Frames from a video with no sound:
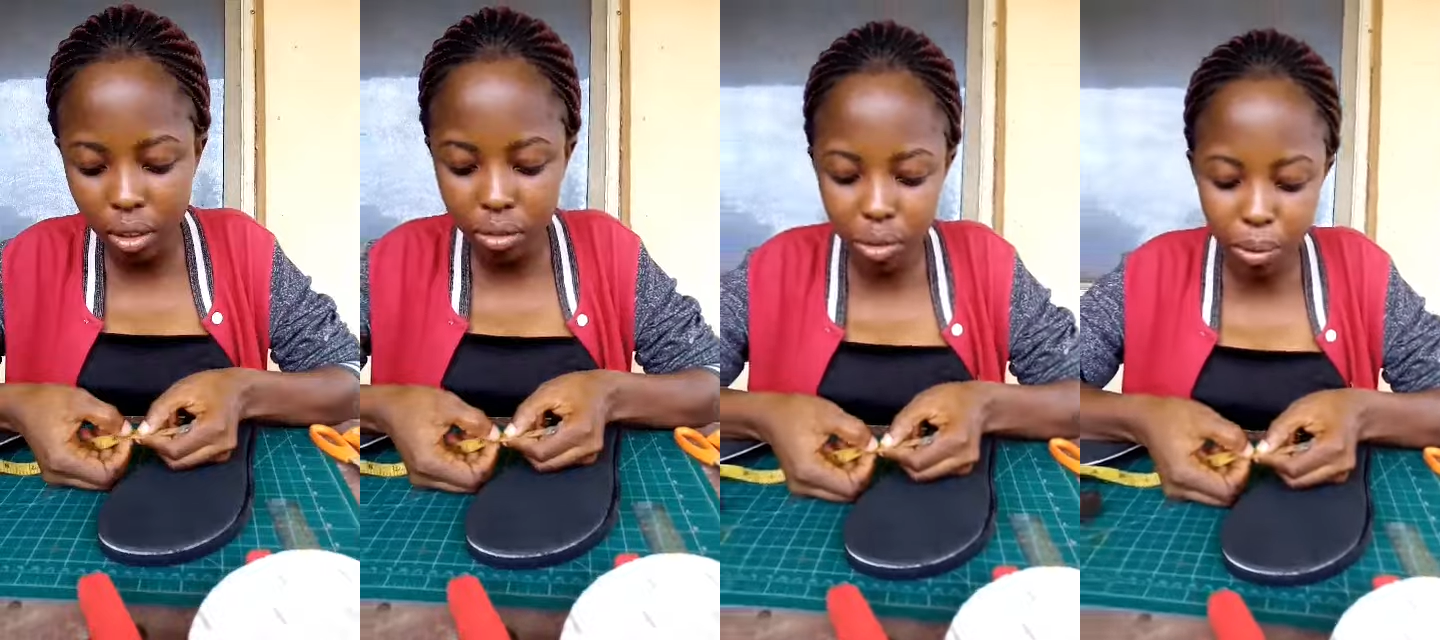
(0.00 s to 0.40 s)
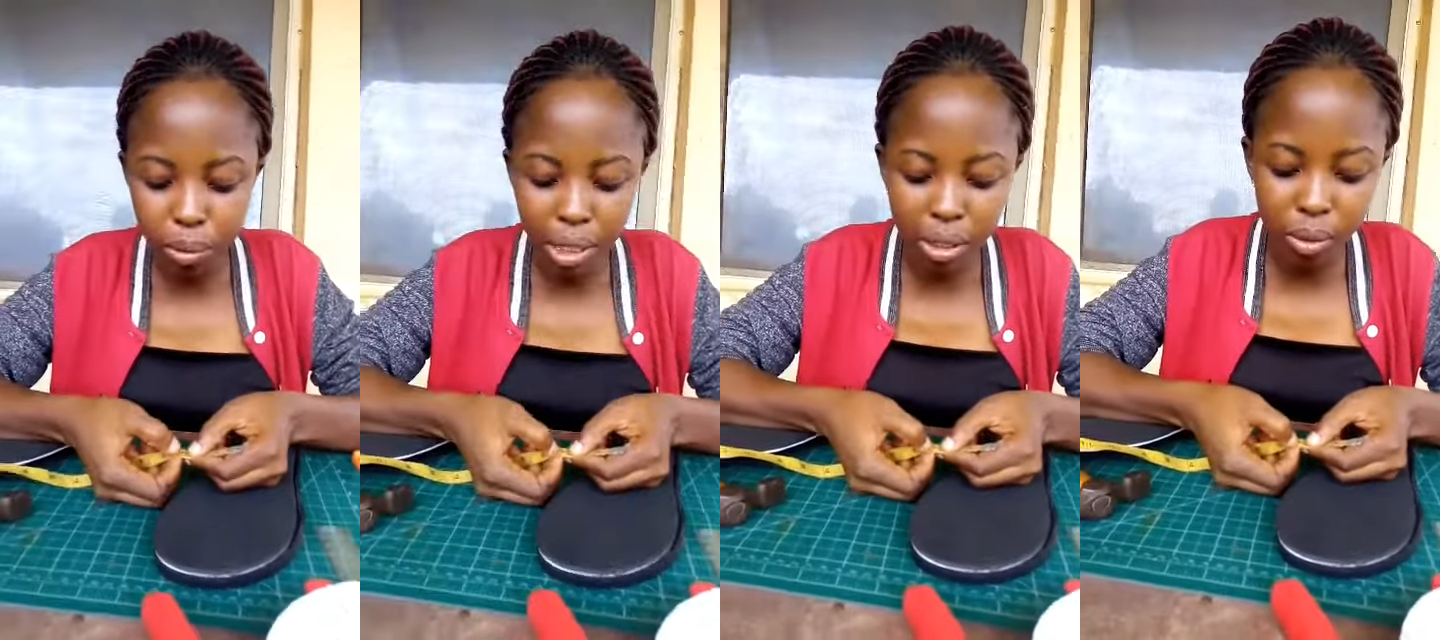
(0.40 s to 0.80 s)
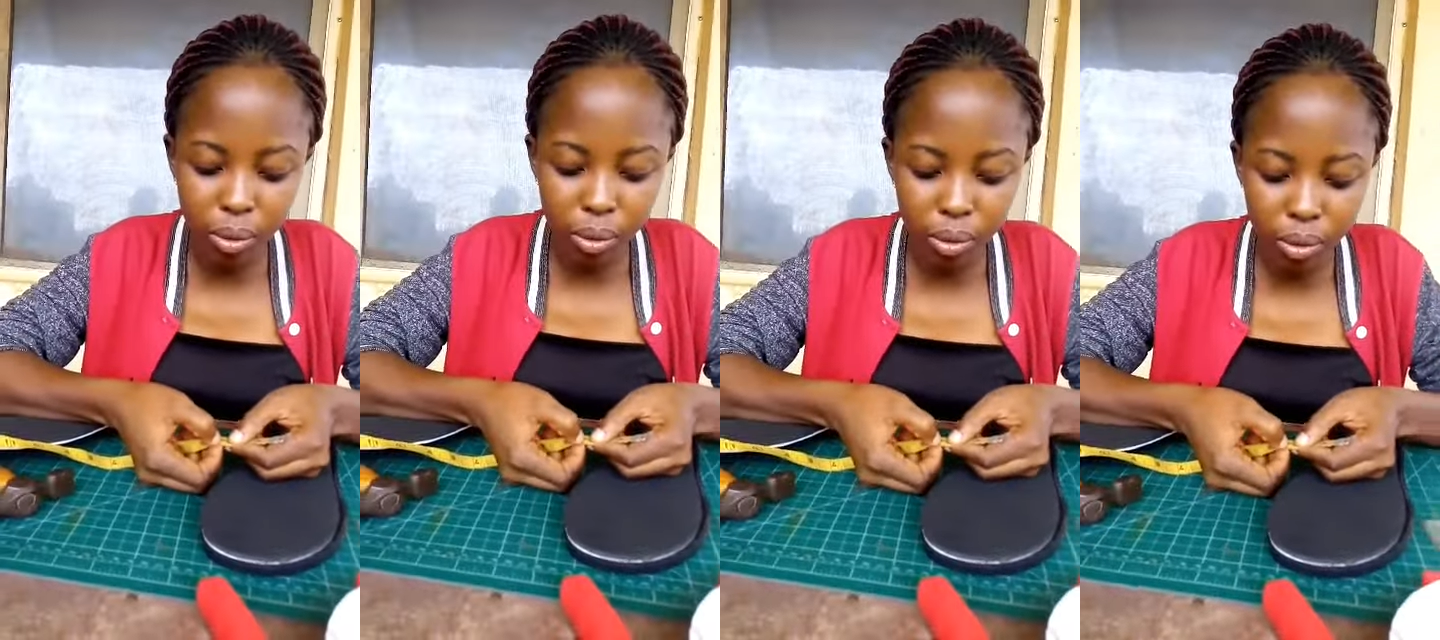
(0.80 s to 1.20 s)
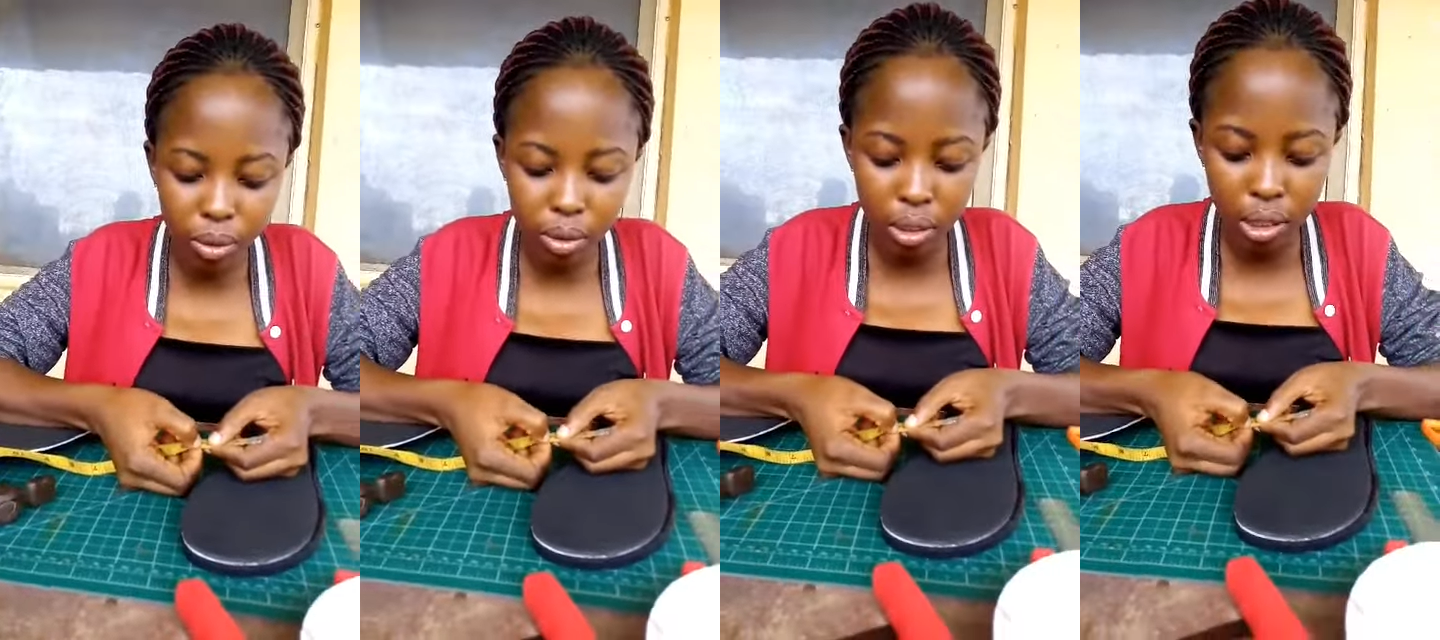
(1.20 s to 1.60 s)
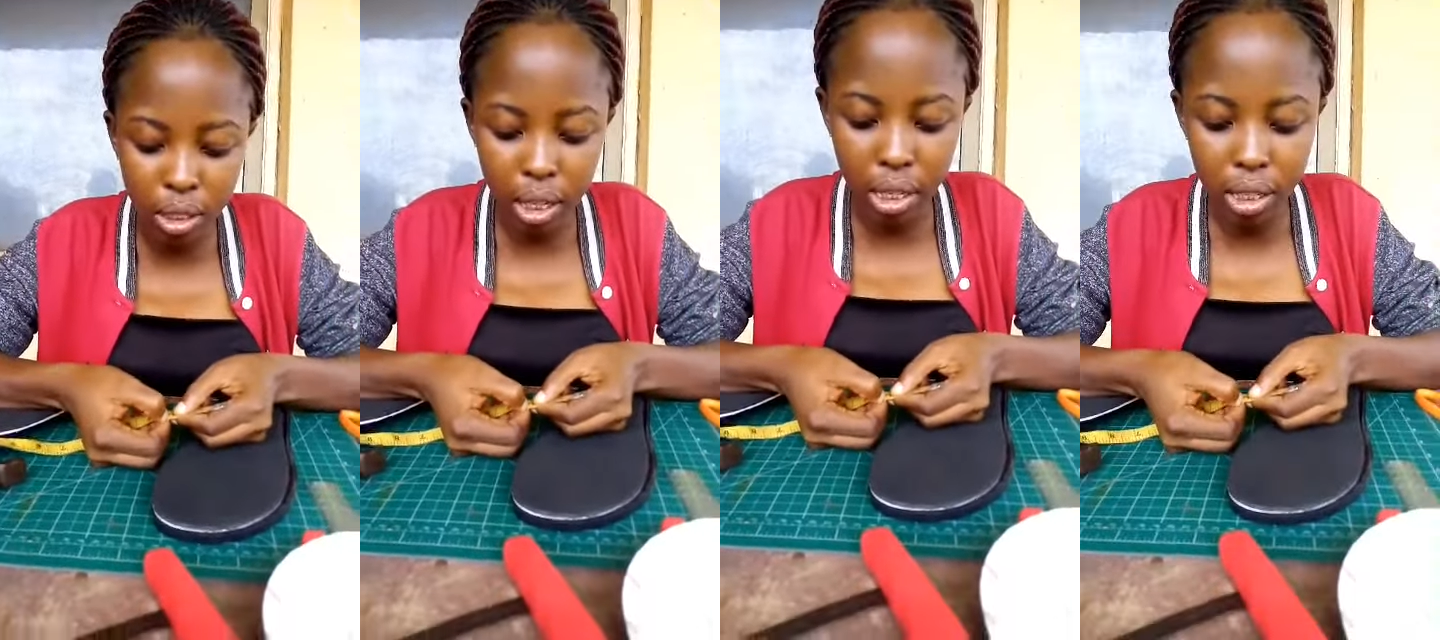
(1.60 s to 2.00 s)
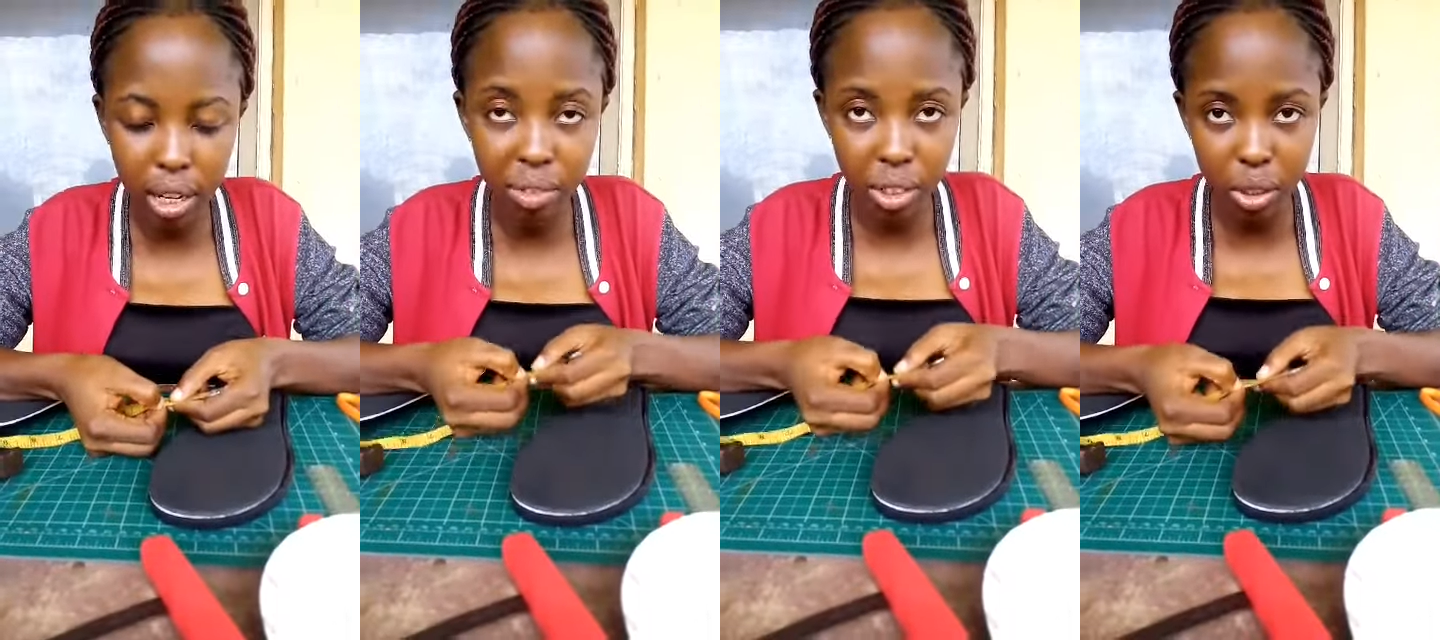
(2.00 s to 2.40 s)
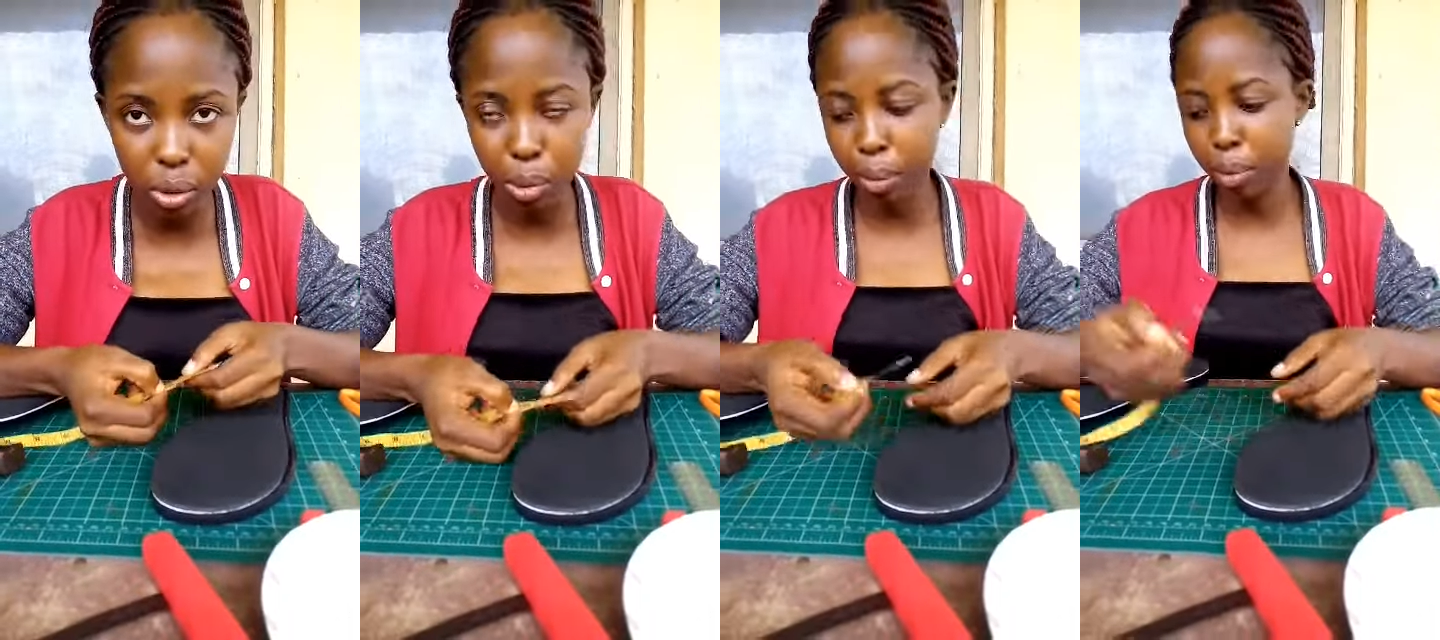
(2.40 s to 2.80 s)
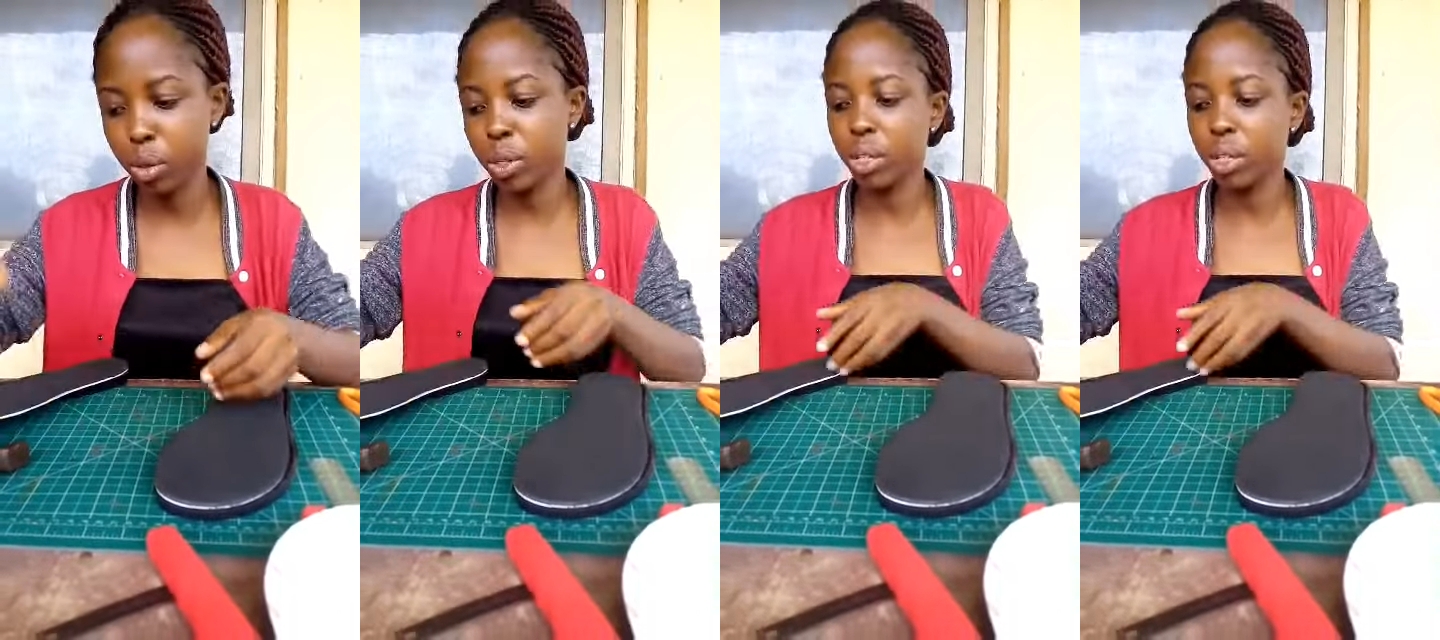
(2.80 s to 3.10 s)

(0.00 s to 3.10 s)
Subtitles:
from here to here. I reduce it by 0.1.